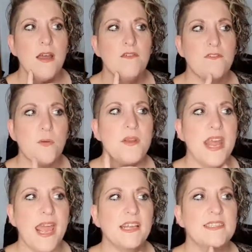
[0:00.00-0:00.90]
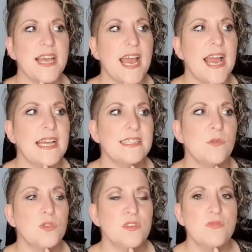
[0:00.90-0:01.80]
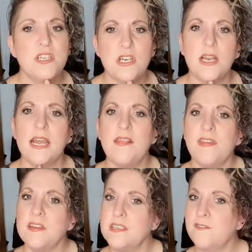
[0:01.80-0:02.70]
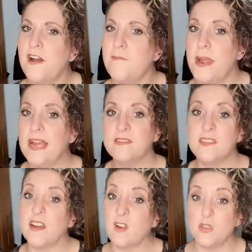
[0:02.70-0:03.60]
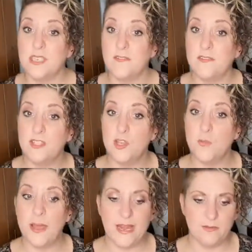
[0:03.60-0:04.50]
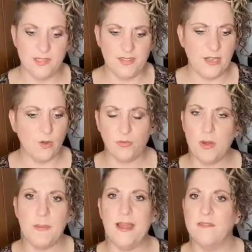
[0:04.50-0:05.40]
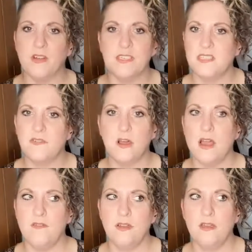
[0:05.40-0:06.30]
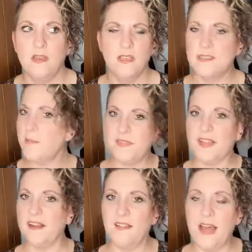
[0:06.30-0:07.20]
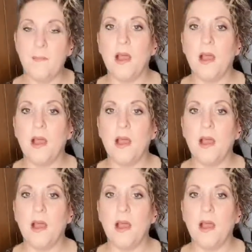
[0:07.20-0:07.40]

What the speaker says: from Next, and it was originally £35 and I got it for £2, I think, or £3.95, something like that.